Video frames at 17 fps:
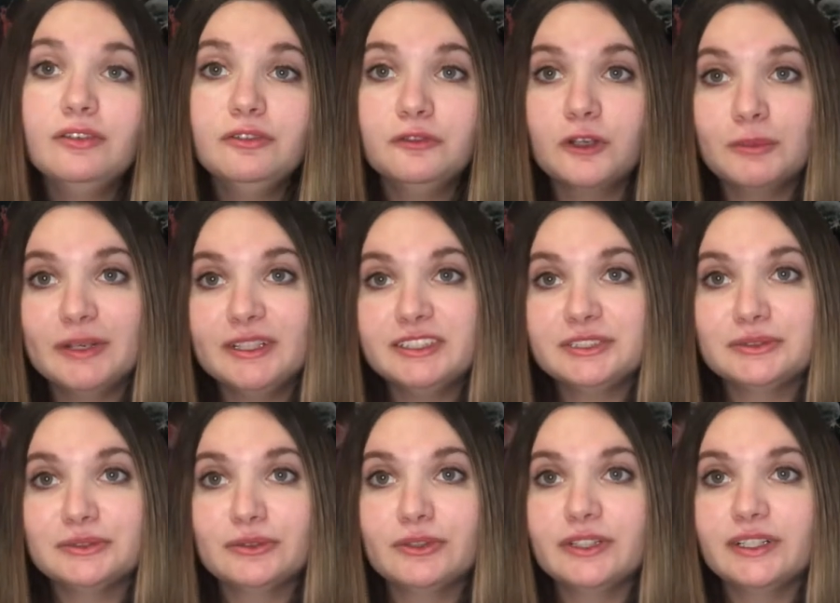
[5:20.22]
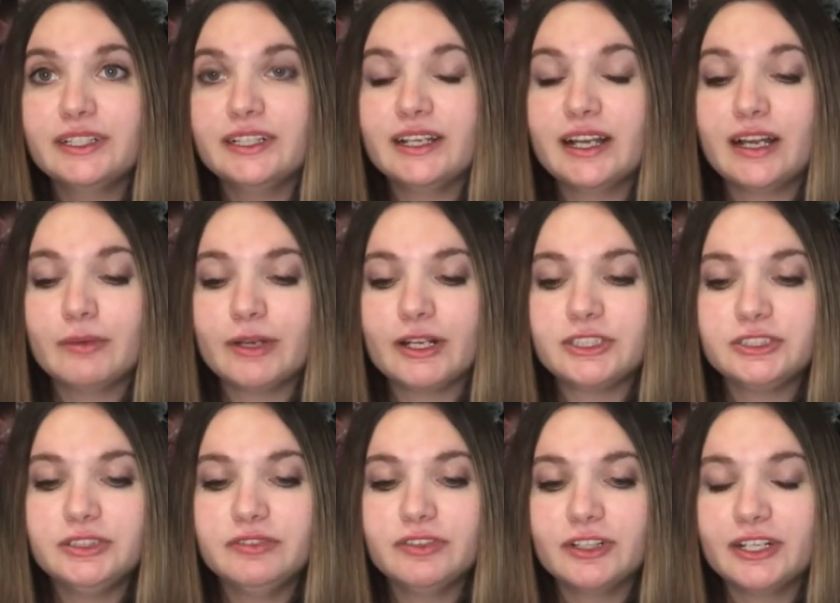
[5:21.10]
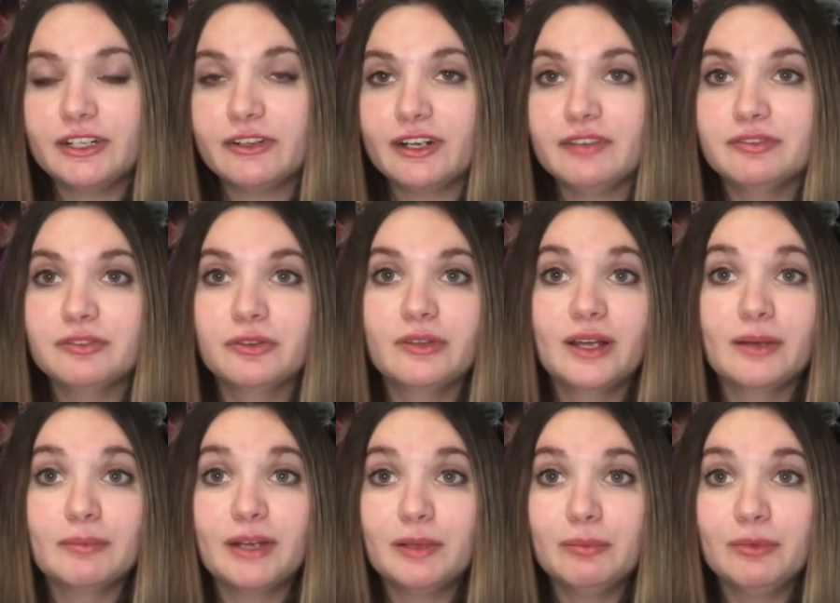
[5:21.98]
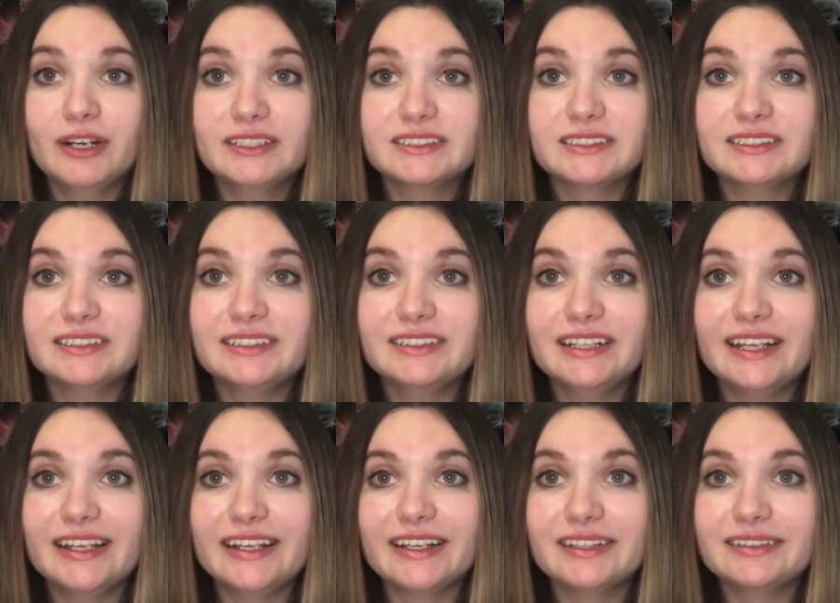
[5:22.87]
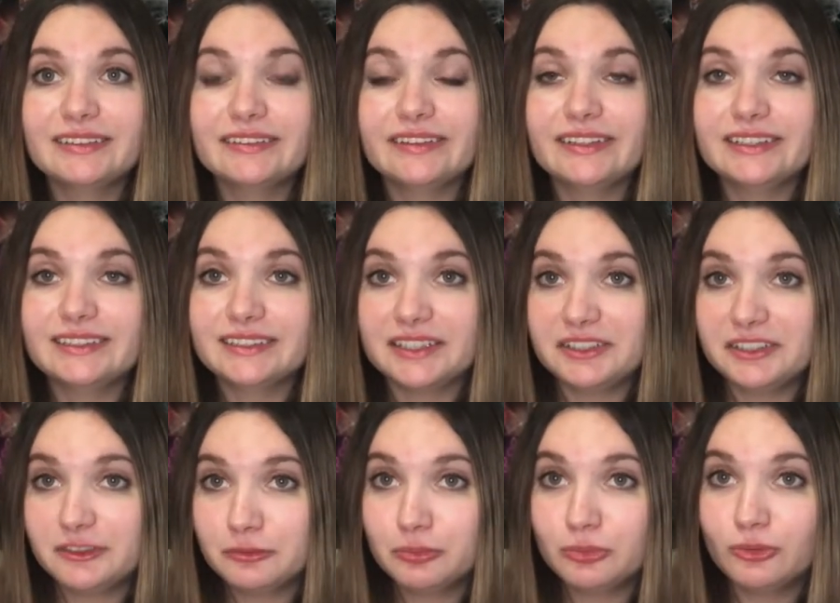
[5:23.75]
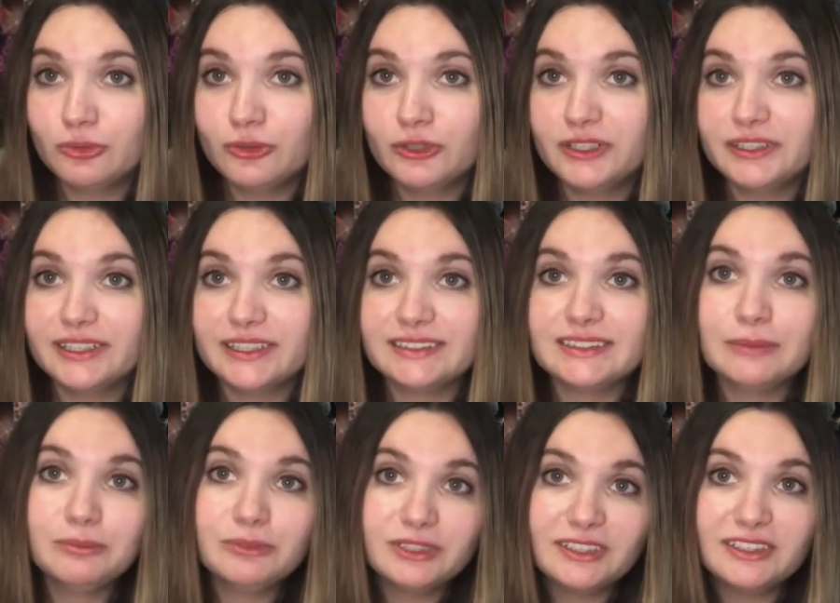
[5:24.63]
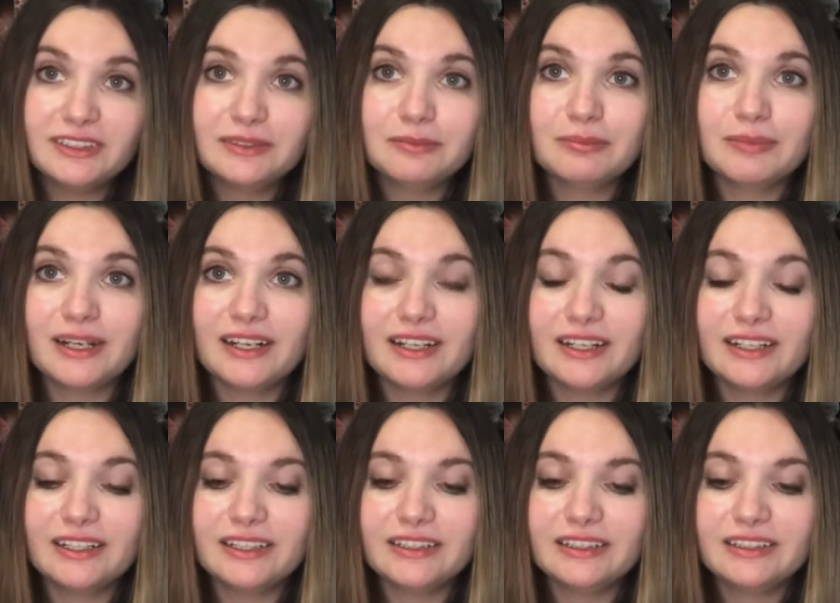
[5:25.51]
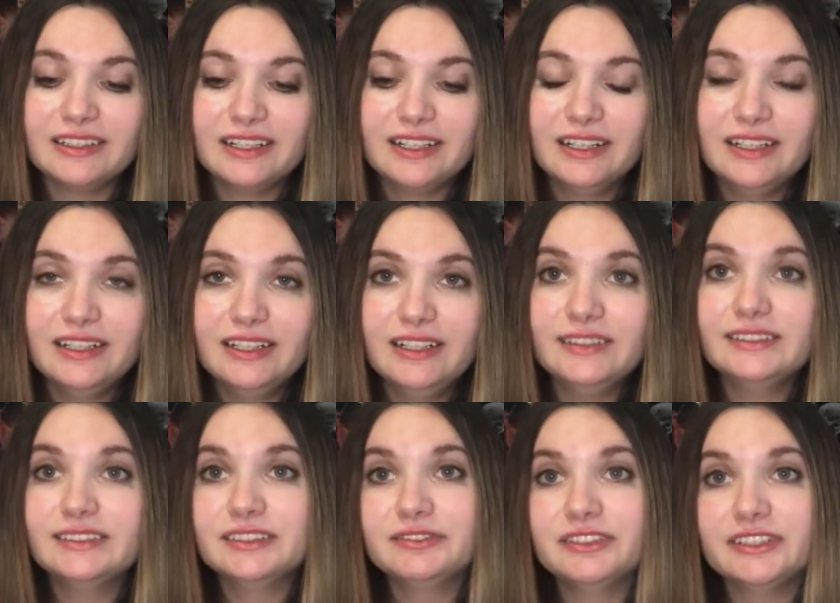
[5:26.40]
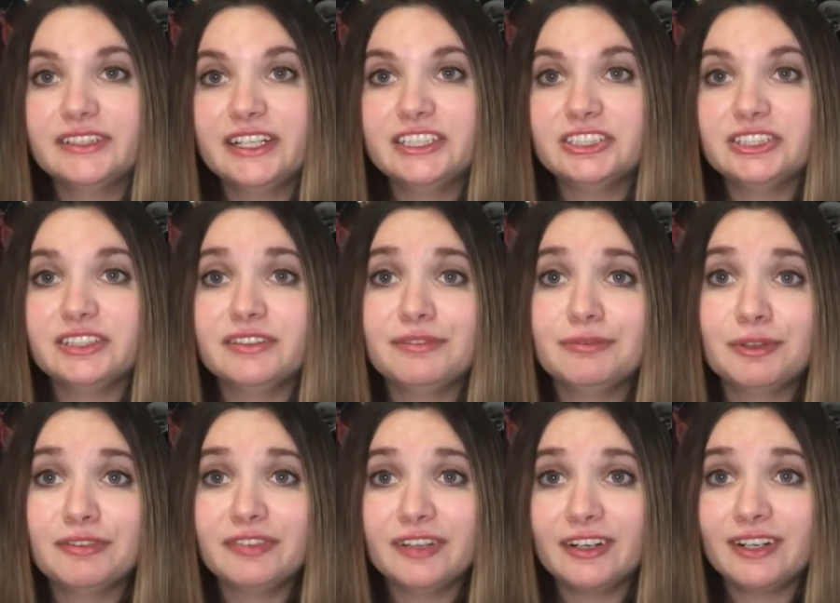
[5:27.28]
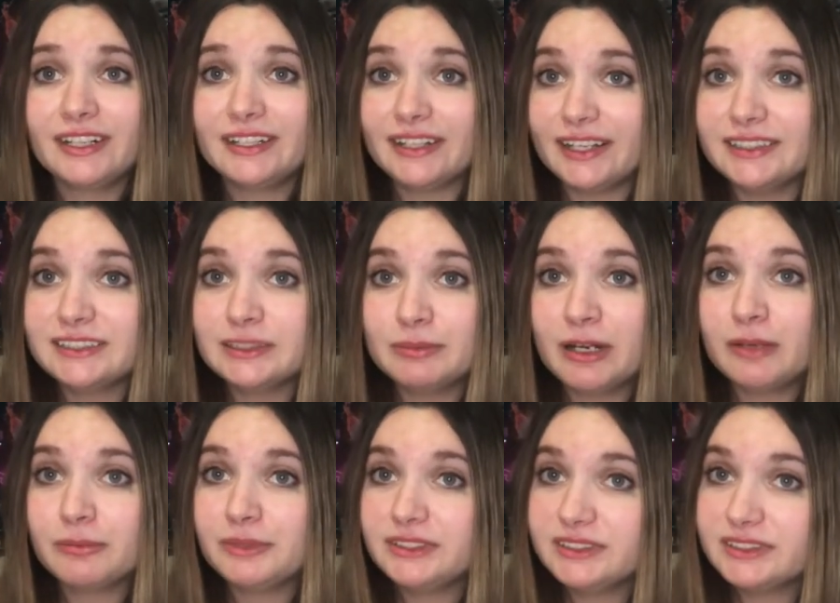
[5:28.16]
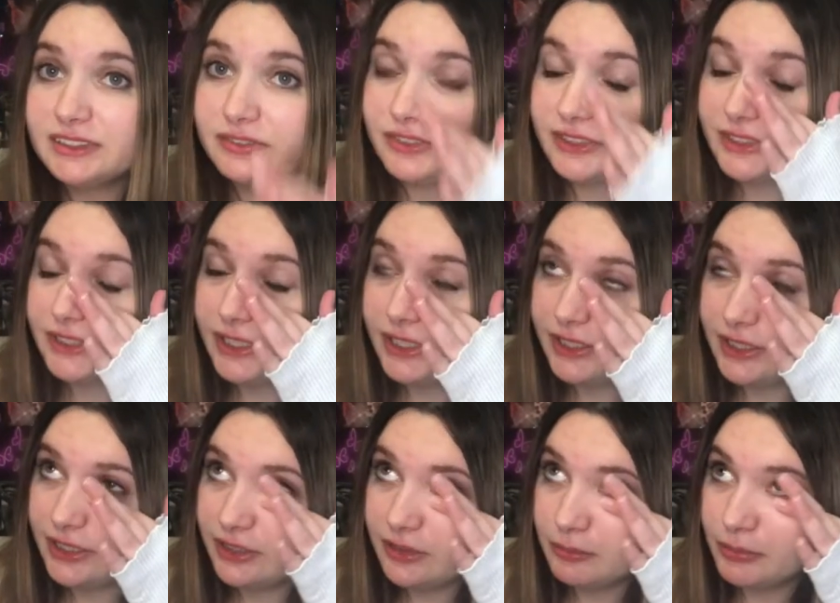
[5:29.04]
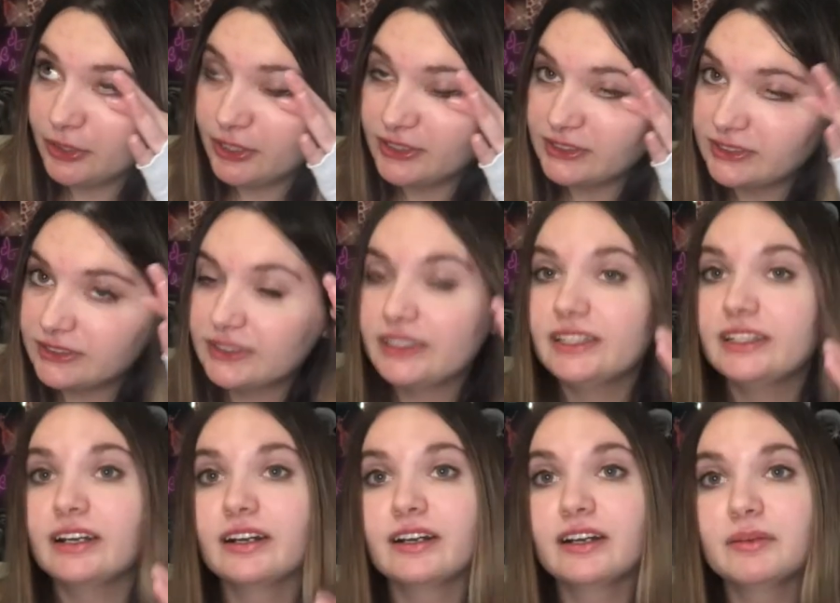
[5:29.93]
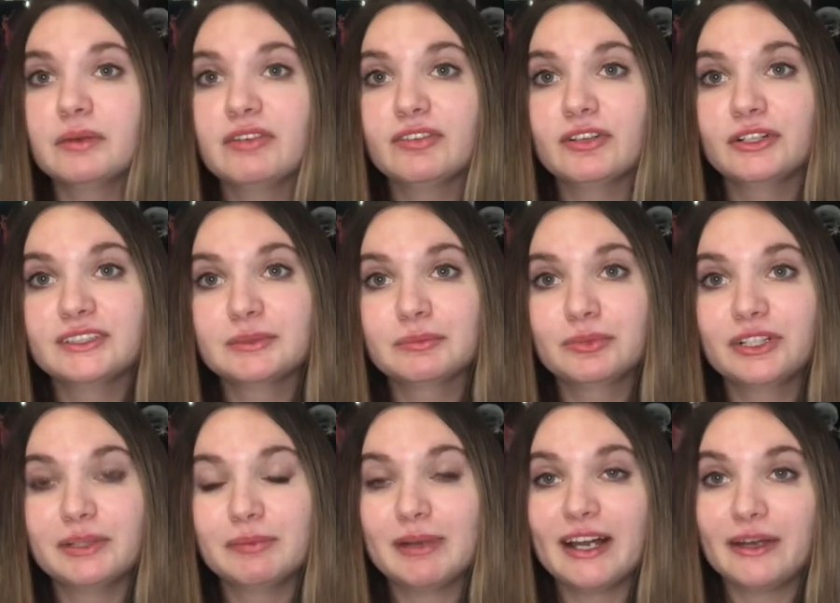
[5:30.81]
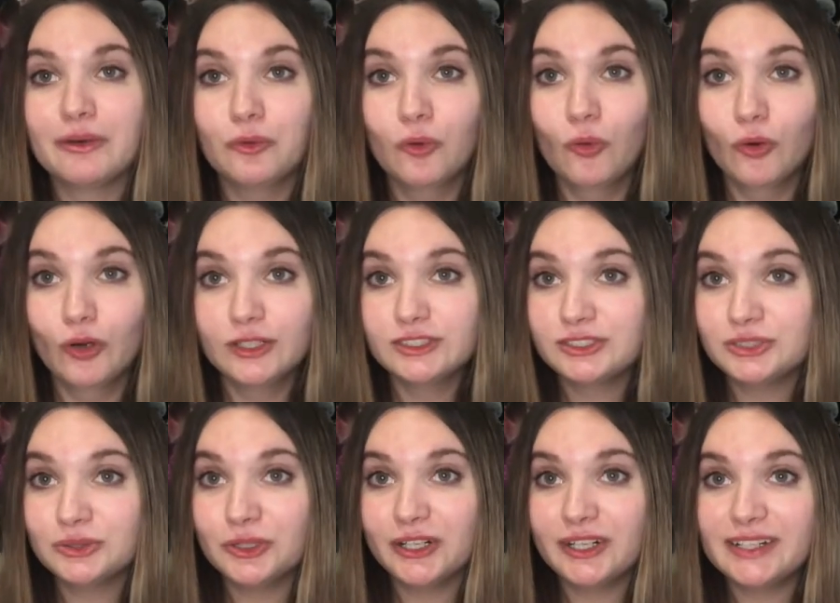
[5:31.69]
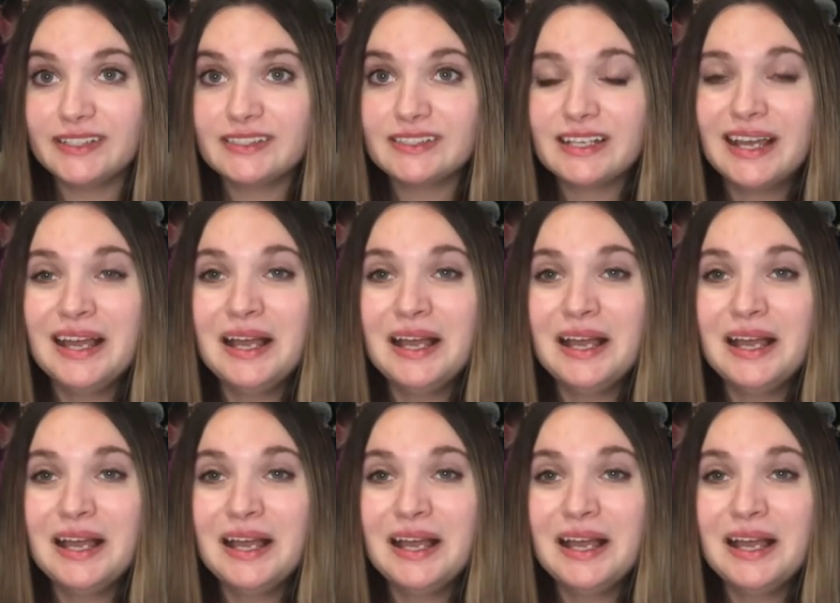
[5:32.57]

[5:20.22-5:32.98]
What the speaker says: For my sorority, I'm actually very grateful that my president and the executive board accepted my disaffiliation and were very nice about me disaffiliating. Personally, I've heard some pretty bad horror stories